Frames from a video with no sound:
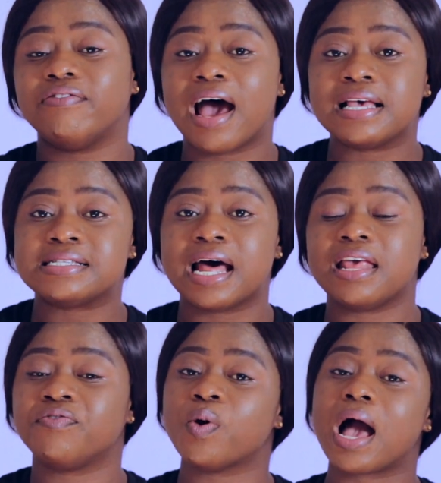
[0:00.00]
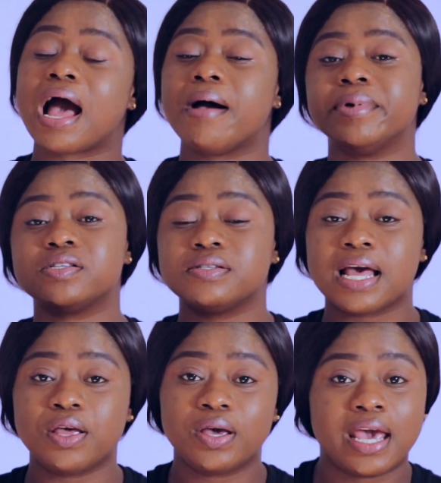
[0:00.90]
advise that if you are coming to
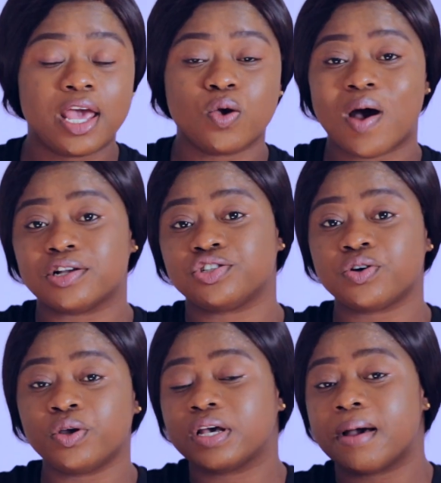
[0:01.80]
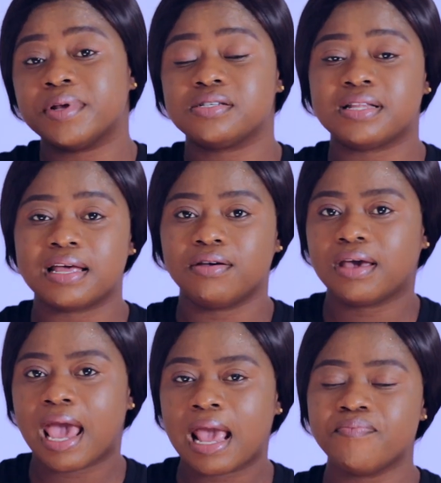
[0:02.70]
the U K, you are sure you're coming to the U
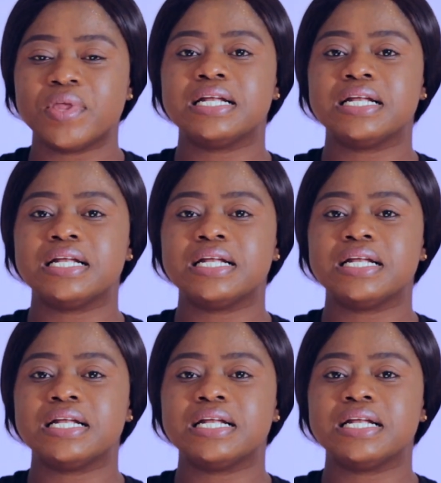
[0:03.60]
K,